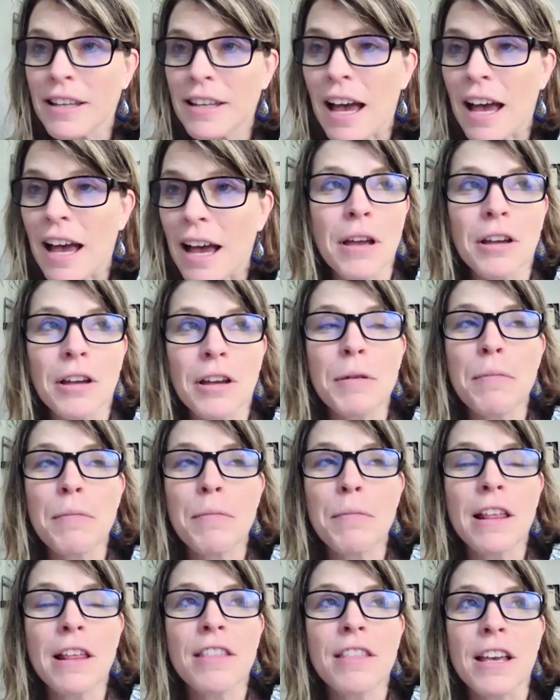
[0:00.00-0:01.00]
Yeah, it could be
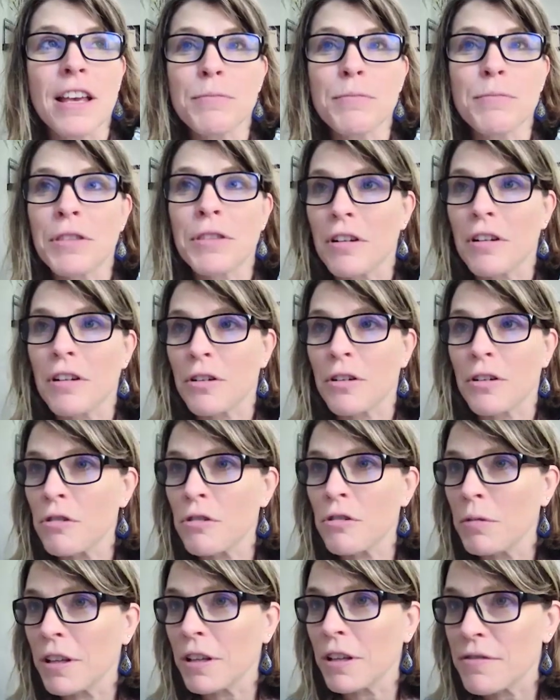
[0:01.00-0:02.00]
many things, but there are
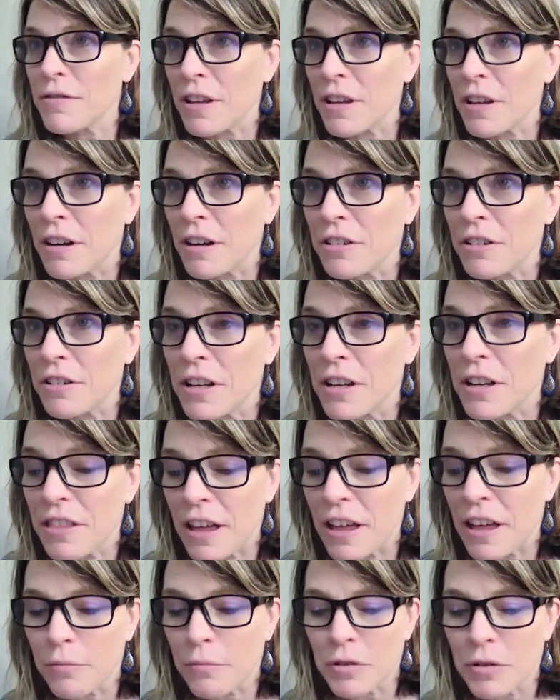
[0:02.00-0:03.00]
core beliefs there
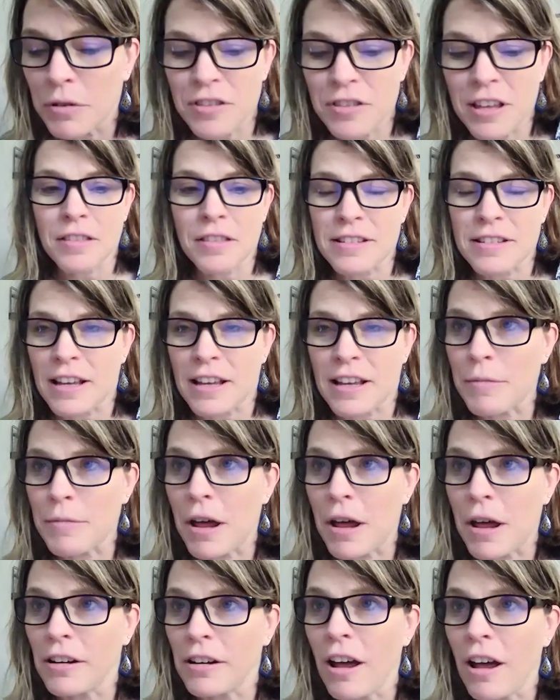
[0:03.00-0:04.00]
underneath that, which things like I'm
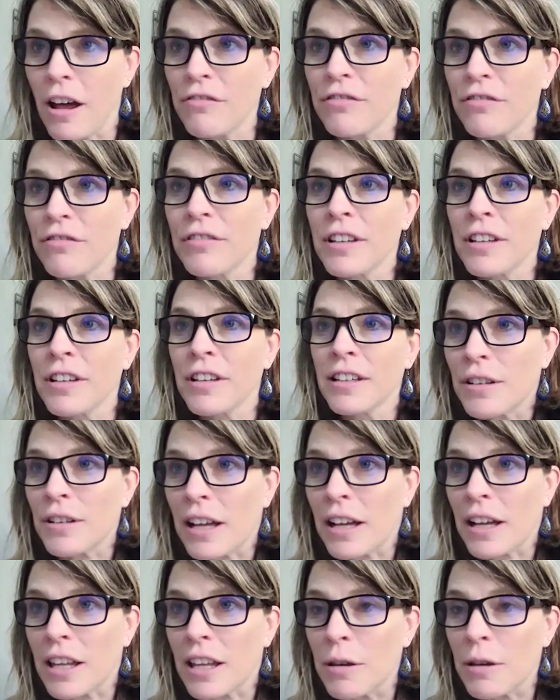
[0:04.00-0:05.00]
not enough.
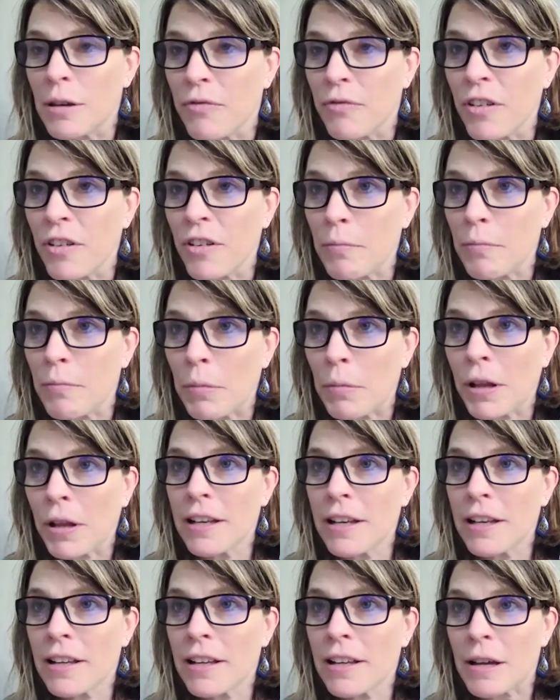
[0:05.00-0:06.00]
So I got to keep filling my
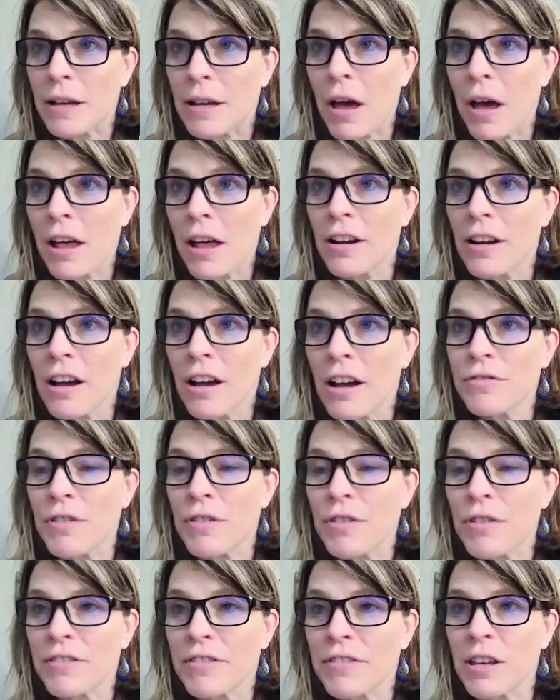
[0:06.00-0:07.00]
plate because I'm not enough.
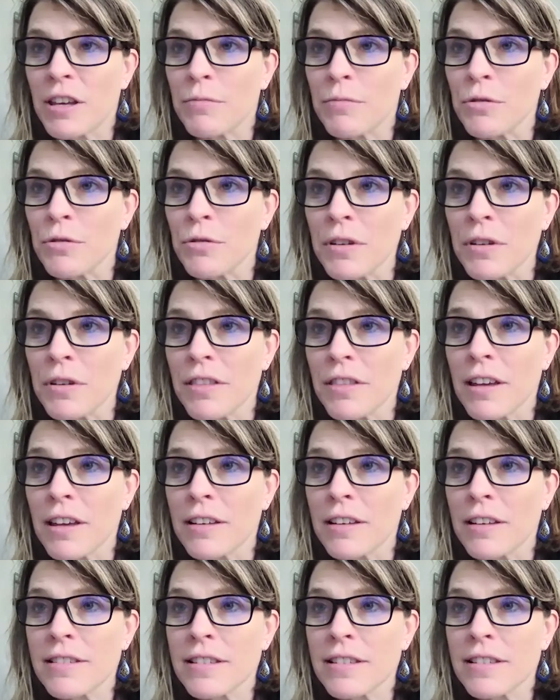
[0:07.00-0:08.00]
So I have to keep doing
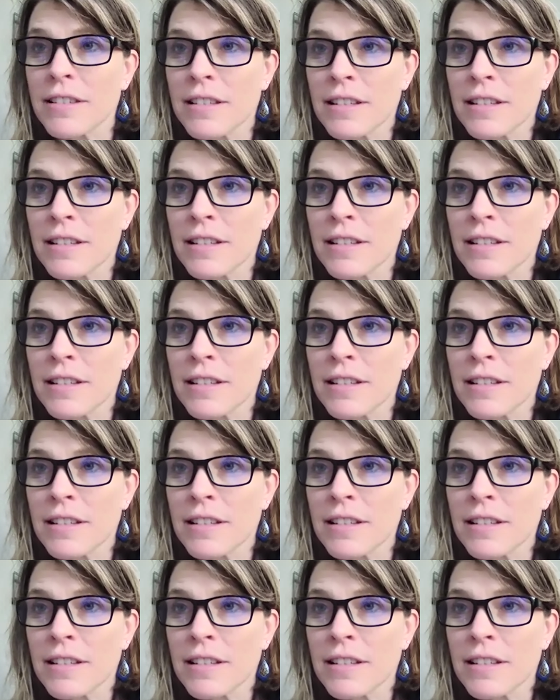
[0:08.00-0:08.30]
things.